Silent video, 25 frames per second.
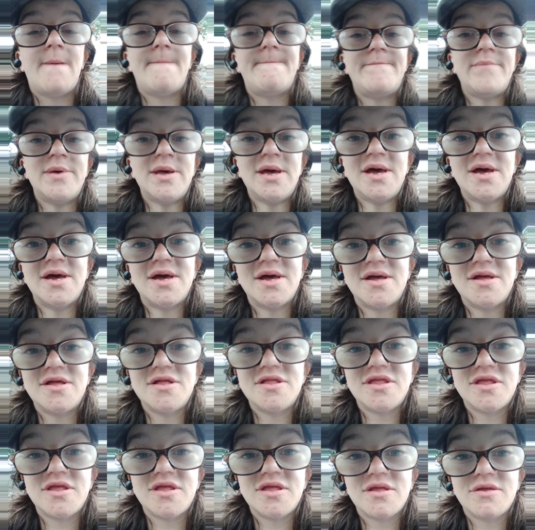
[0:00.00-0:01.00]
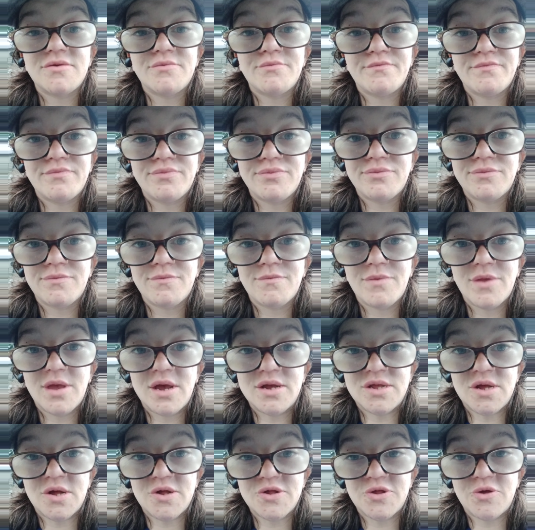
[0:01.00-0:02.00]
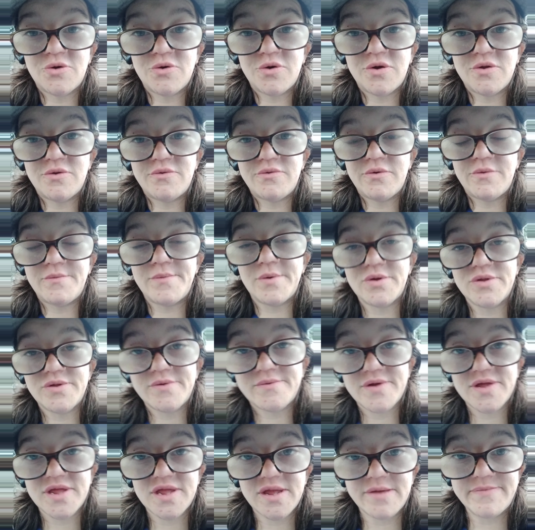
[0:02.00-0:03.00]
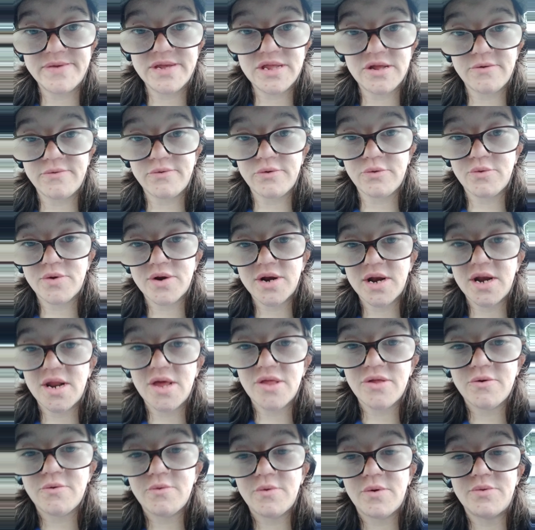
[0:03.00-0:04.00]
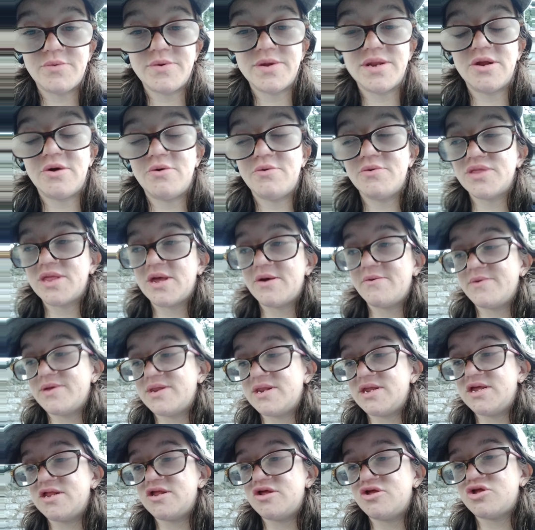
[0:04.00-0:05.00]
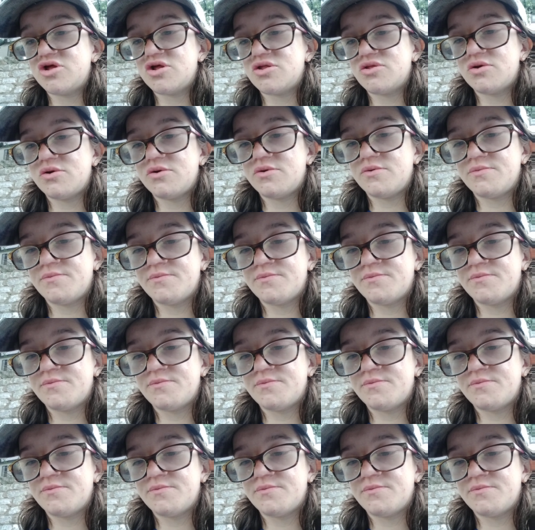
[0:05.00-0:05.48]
But it's also good for both of us to be there for one another when we know that we need each other.